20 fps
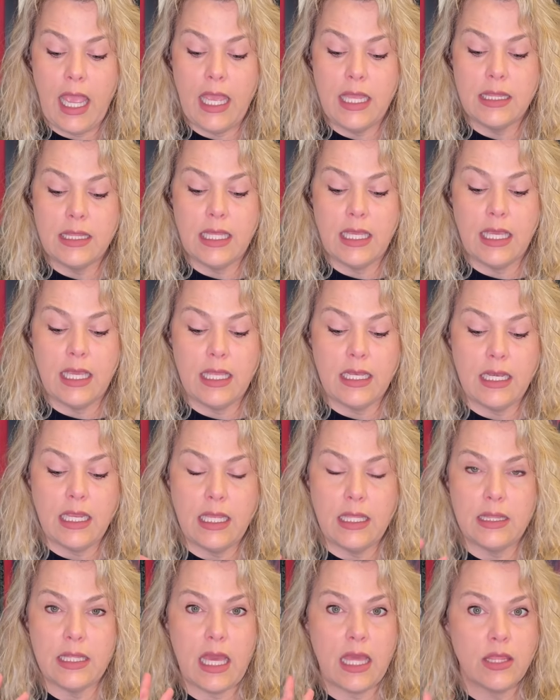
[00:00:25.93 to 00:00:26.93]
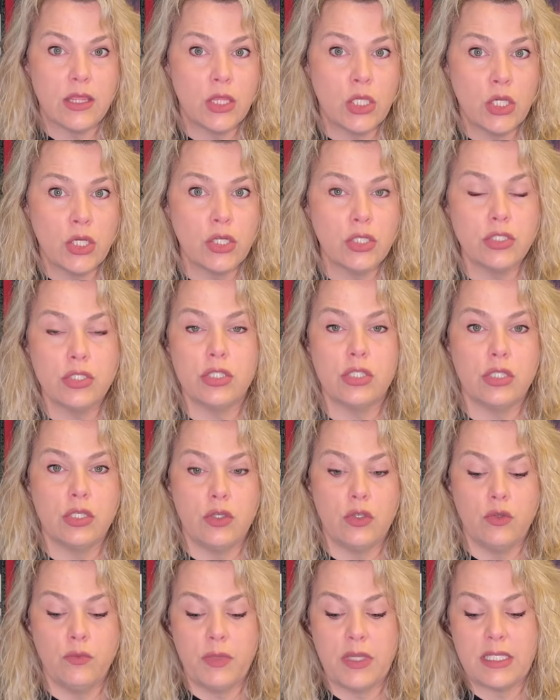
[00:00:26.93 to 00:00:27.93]
And then in that third
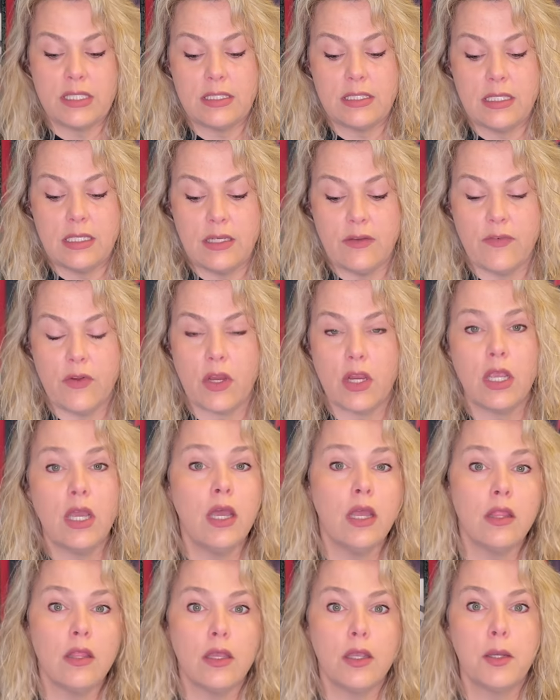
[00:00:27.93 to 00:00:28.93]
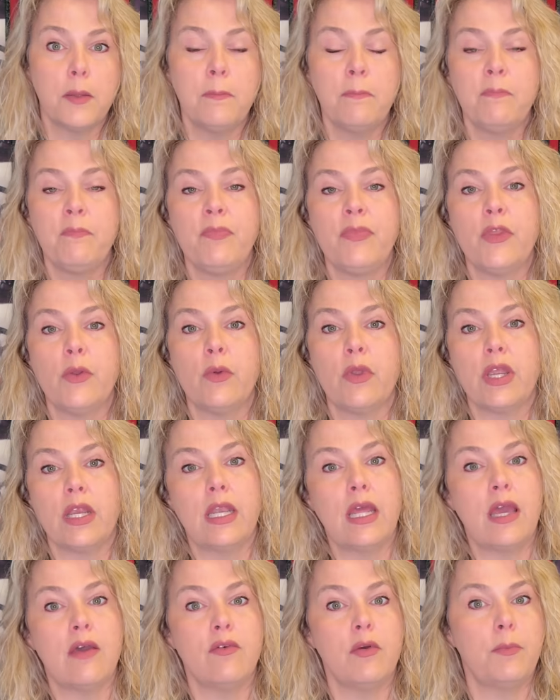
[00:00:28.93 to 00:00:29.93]
suit, because it's a different color, we're
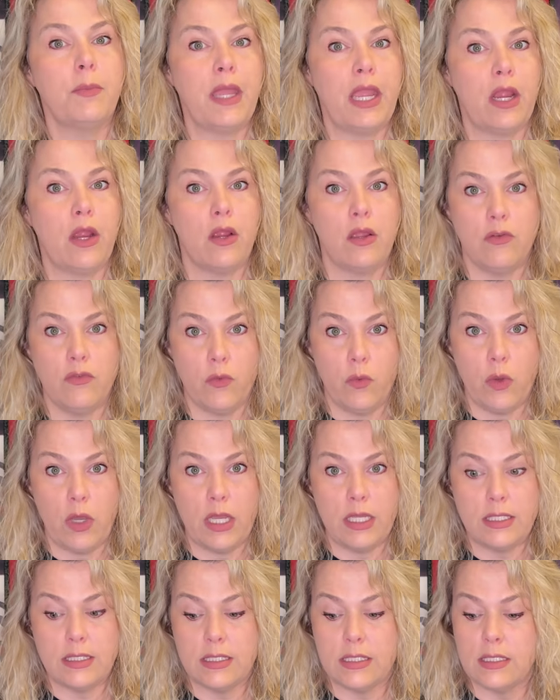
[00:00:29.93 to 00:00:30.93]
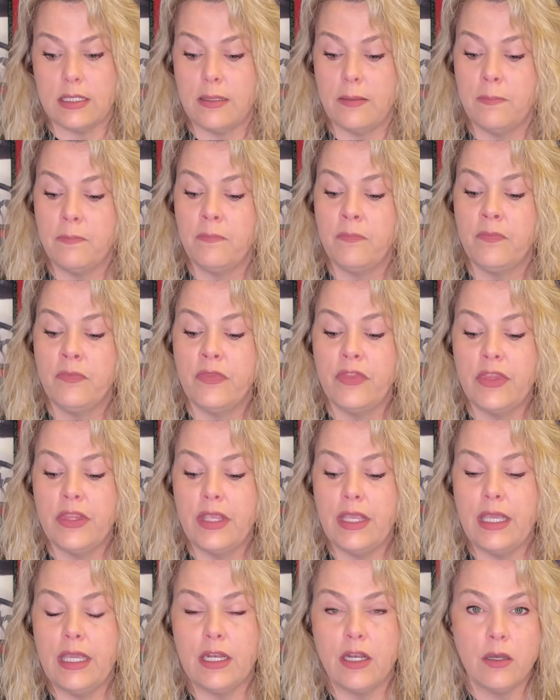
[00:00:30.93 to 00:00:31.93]
going to have a pair of ones.
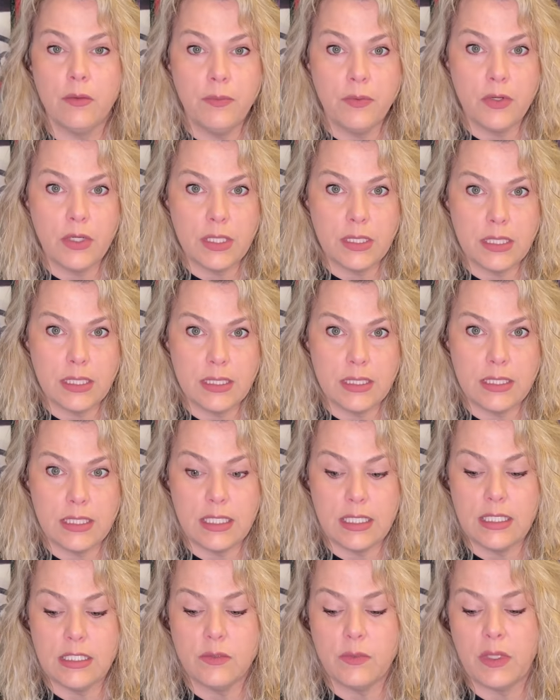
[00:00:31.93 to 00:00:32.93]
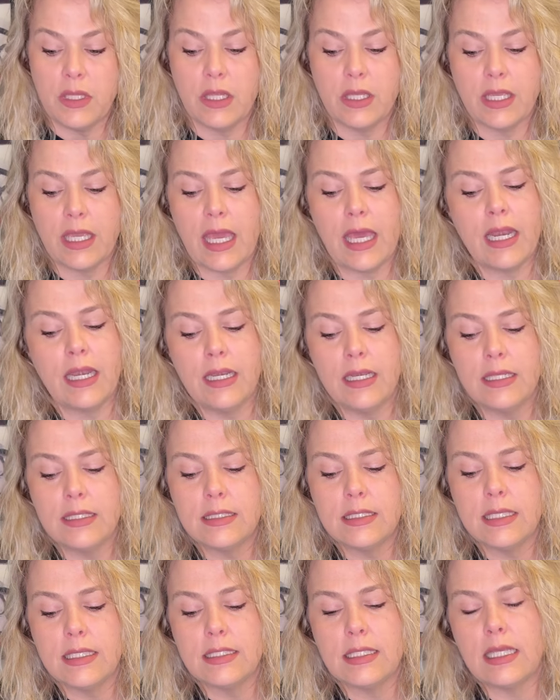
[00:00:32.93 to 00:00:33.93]
In our parentheses, we look at it
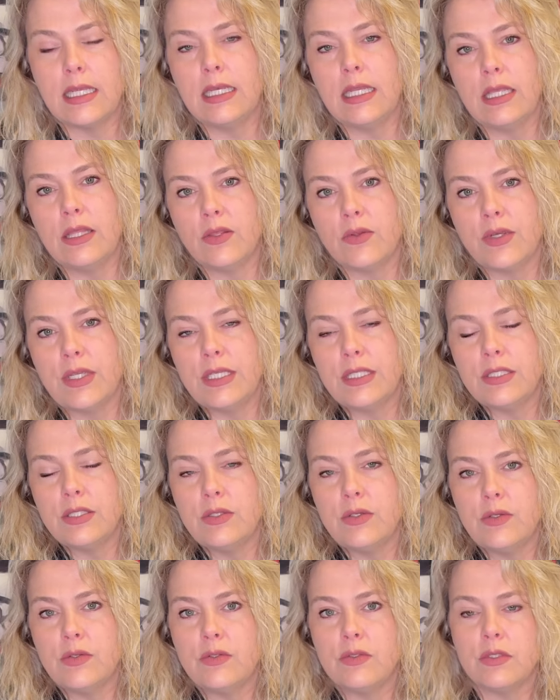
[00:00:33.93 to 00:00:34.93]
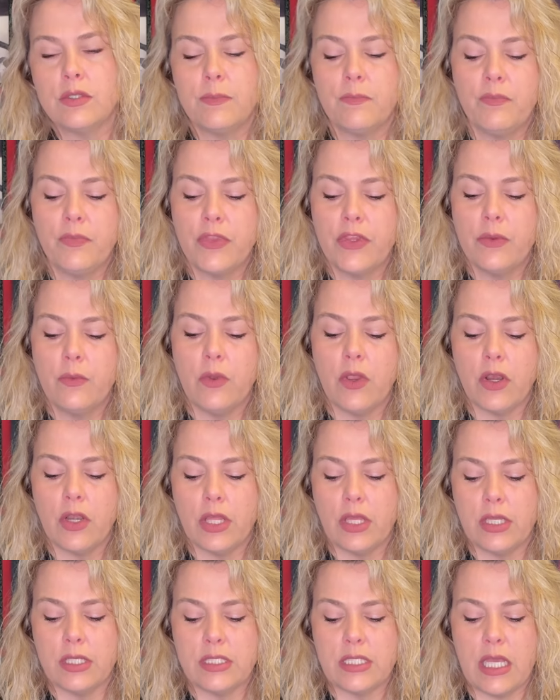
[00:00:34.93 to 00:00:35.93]
and it says any three suits. We
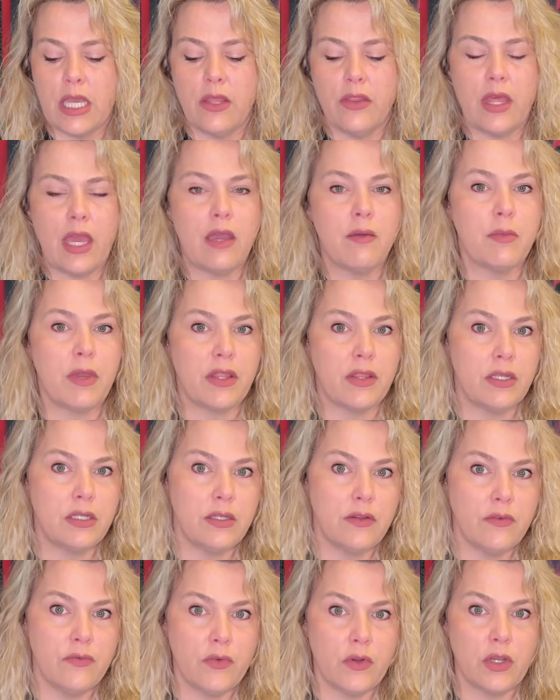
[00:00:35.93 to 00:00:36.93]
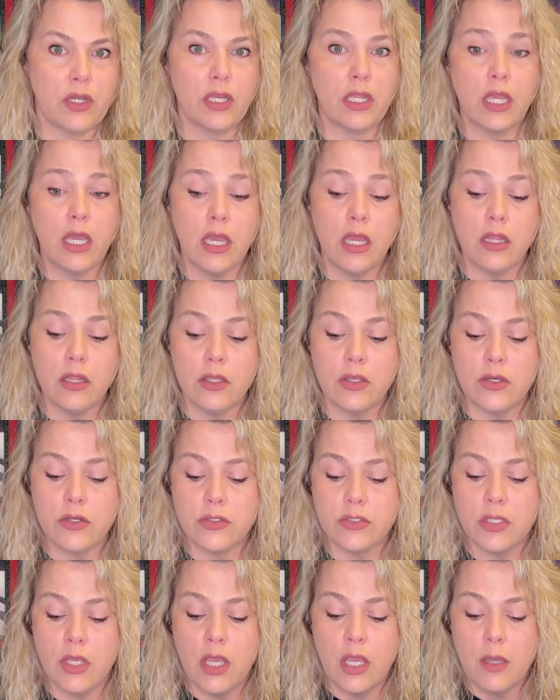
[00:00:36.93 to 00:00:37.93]
already could tell that by the different
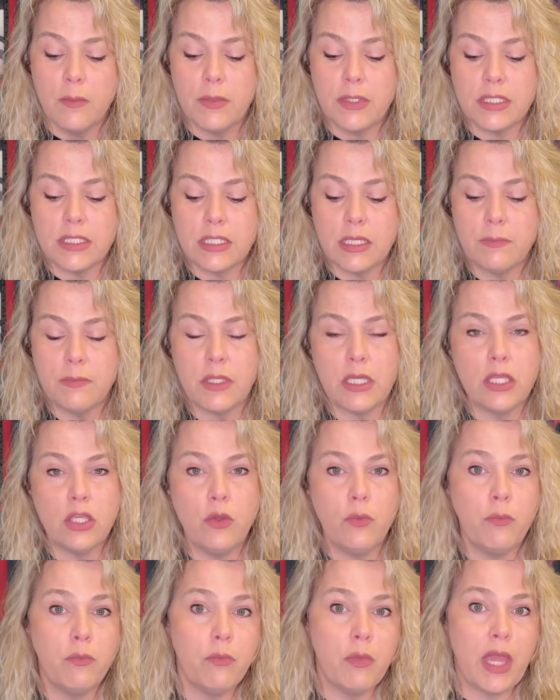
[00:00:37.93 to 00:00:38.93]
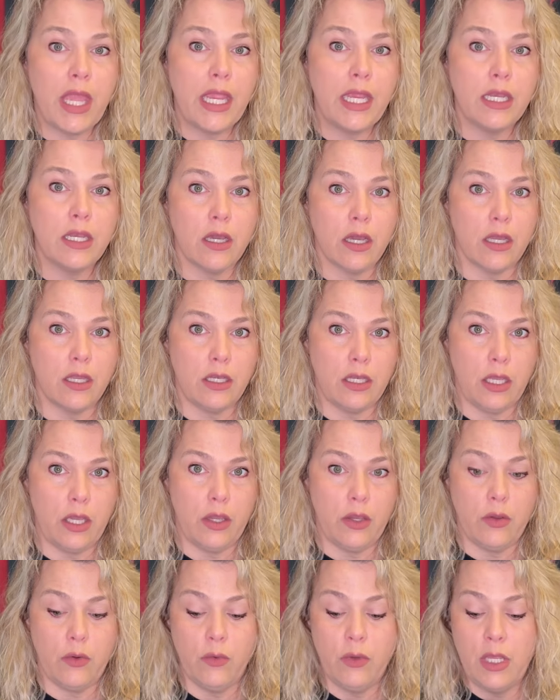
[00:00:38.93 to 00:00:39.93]
colors, but something you may not
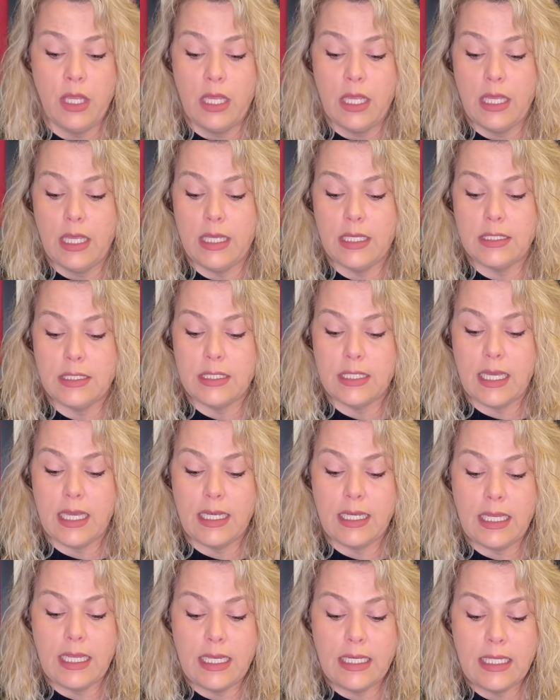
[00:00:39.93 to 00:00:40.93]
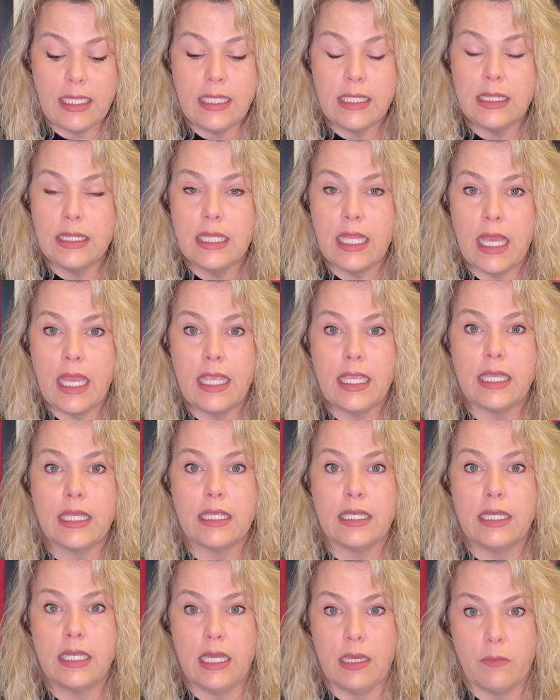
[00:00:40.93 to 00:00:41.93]
know is that any like
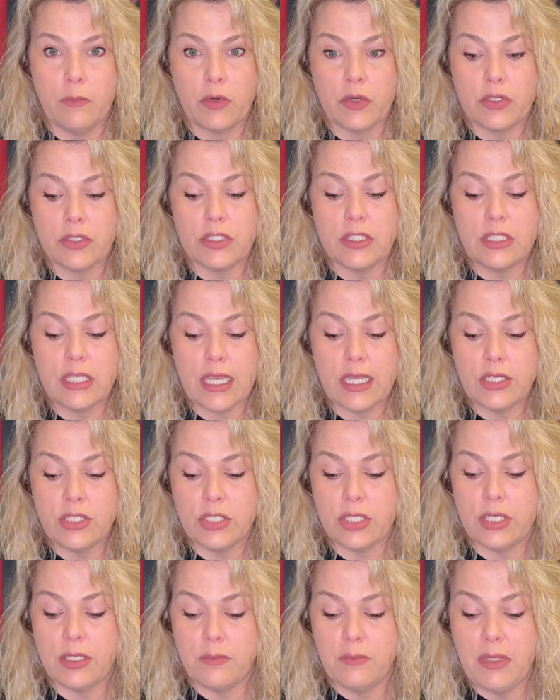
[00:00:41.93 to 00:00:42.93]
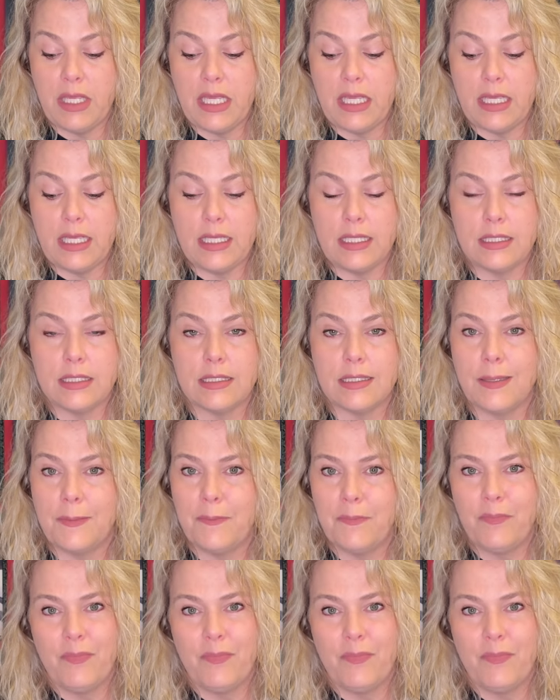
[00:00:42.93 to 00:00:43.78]
numbers section means